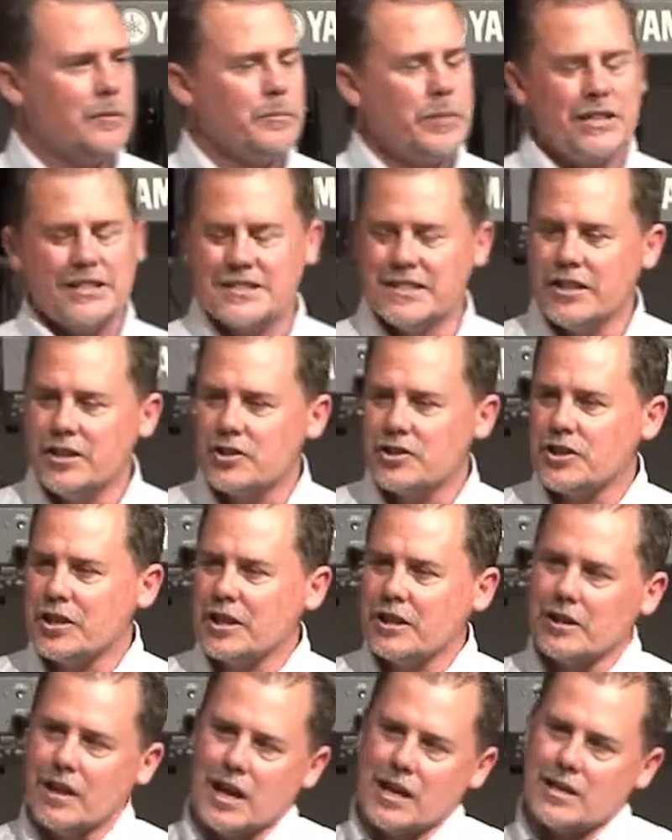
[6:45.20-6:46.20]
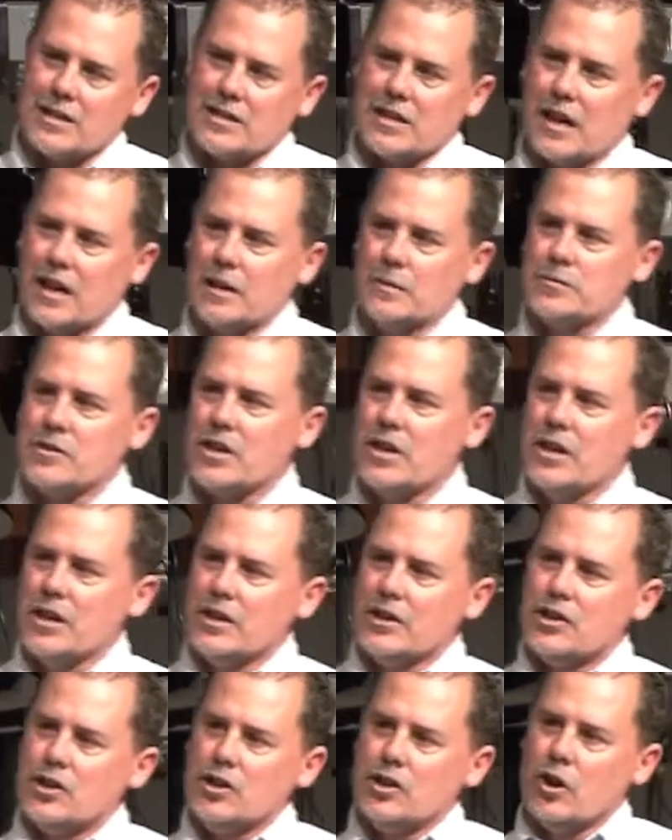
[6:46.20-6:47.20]
But it's interesting, a lot of times,
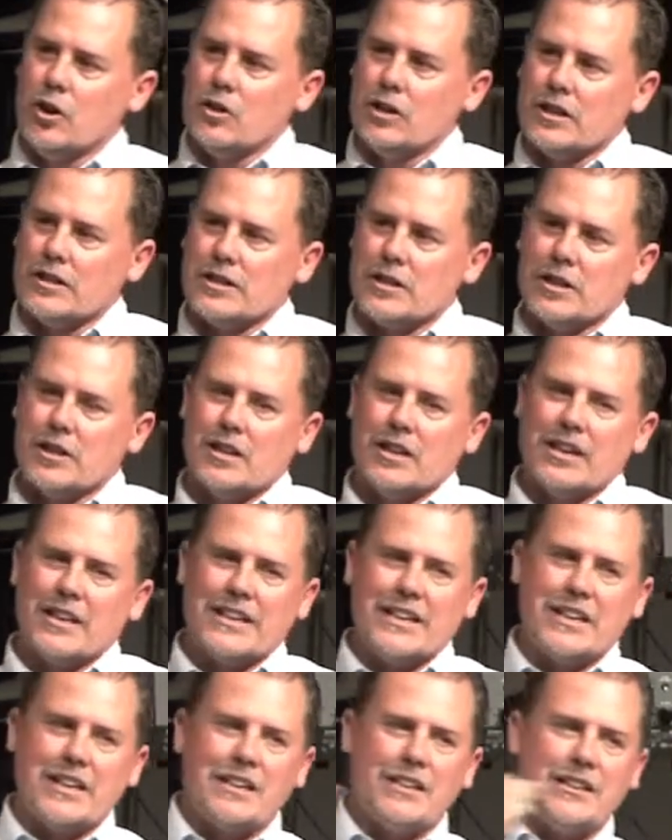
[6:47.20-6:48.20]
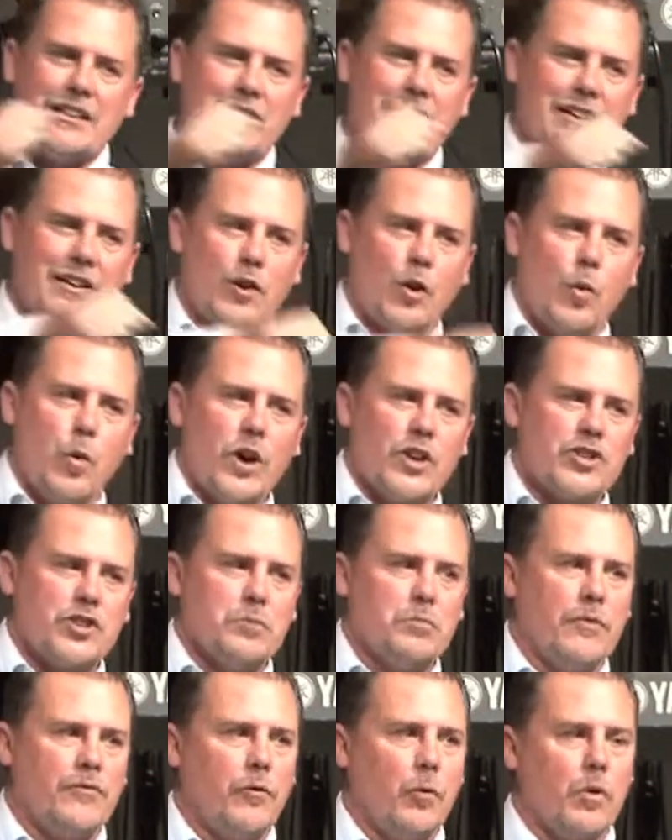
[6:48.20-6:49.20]
do you know that, the
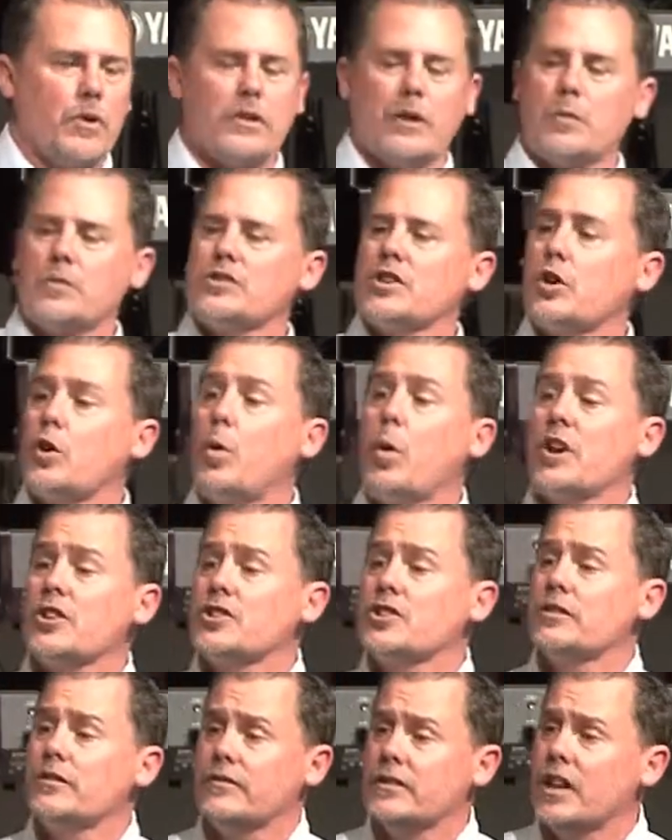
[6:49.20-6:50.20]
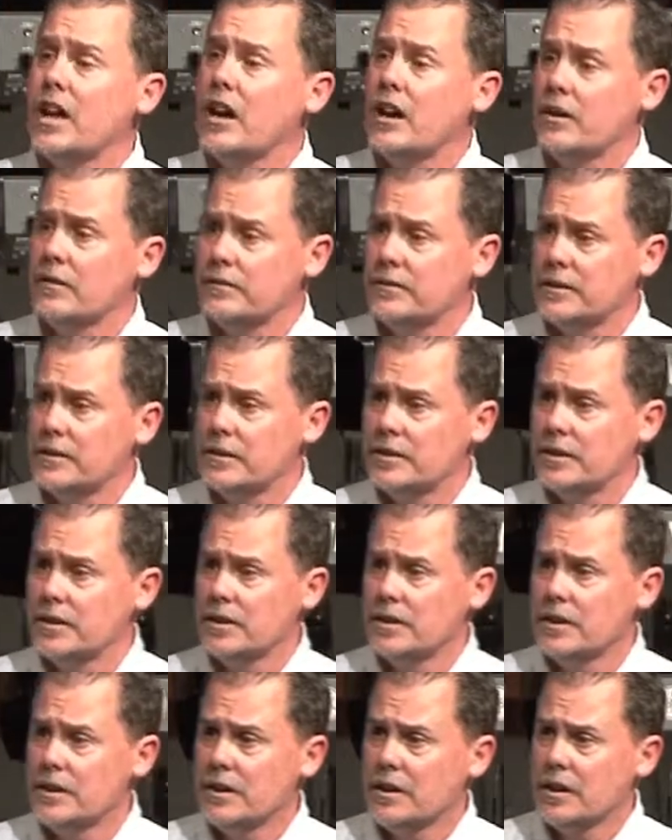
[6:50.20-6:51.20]
question before that was a question of love.
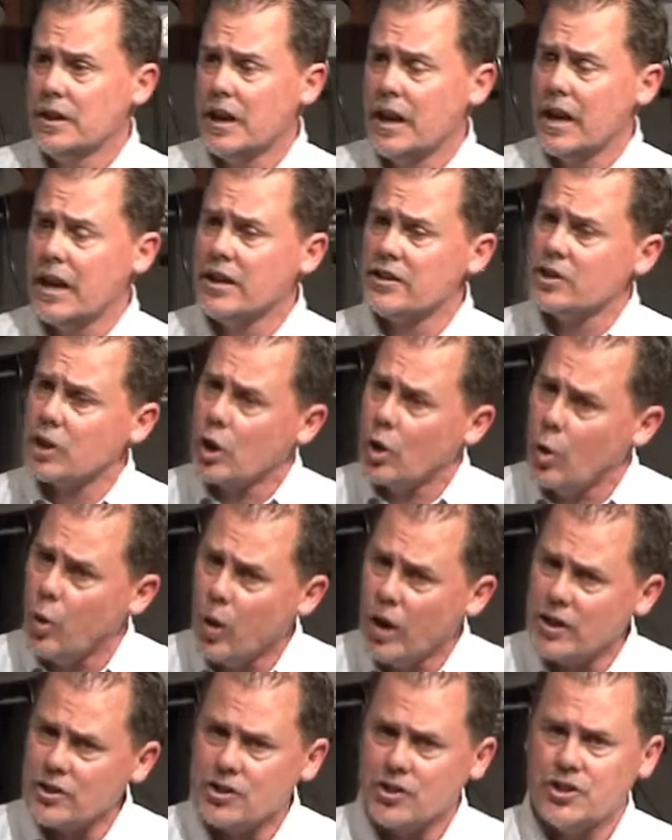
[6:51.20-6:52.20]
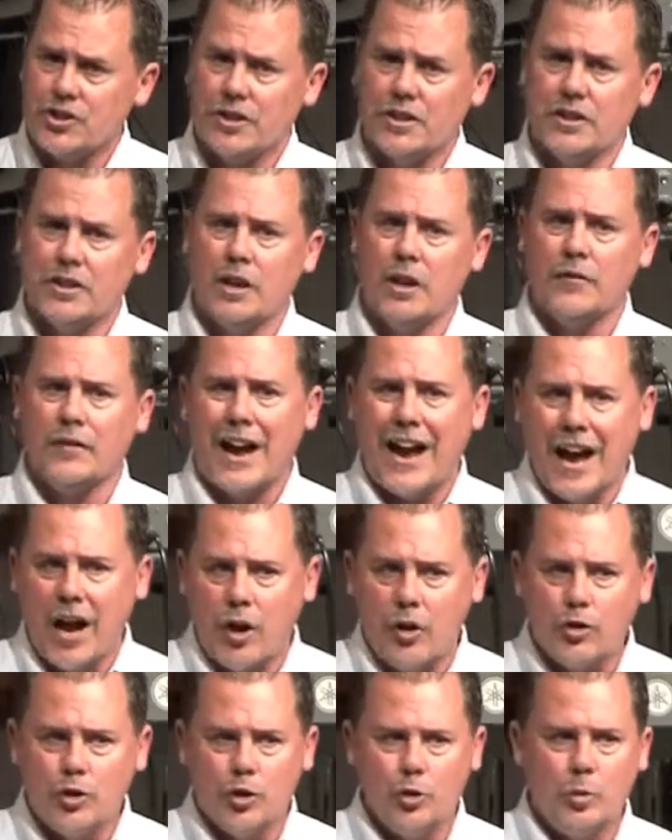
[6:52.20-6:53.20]
It's a question of
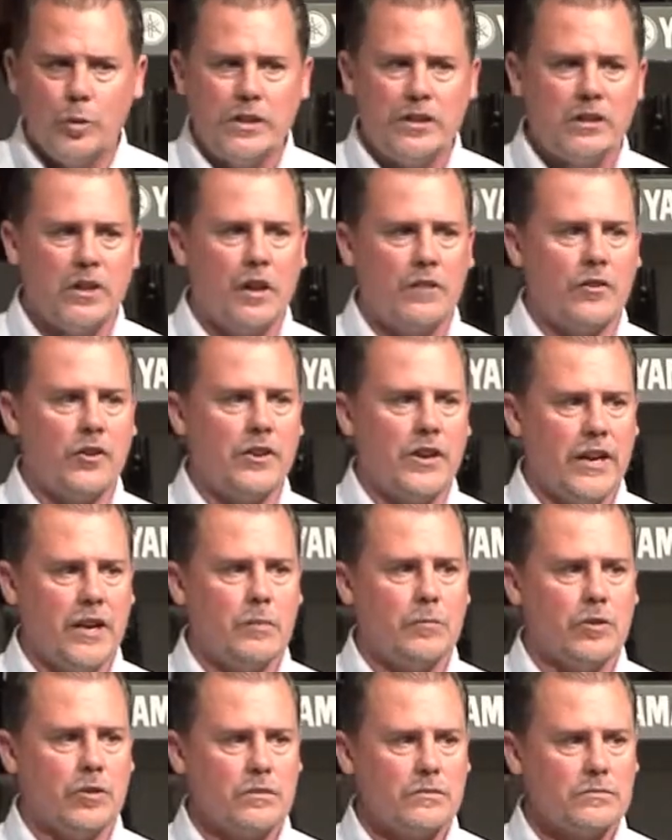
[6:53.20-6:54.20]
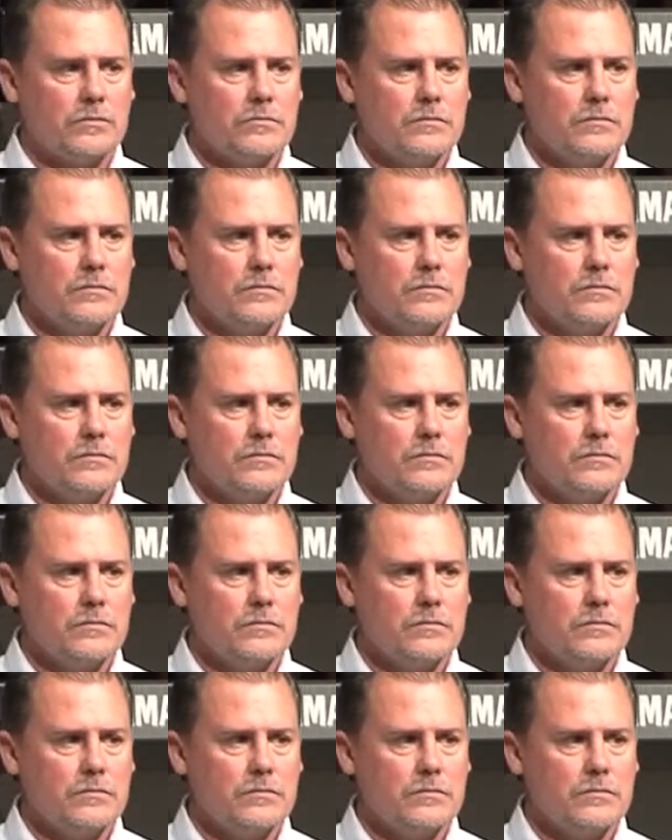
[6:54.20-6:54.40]
how do we love our neighbor.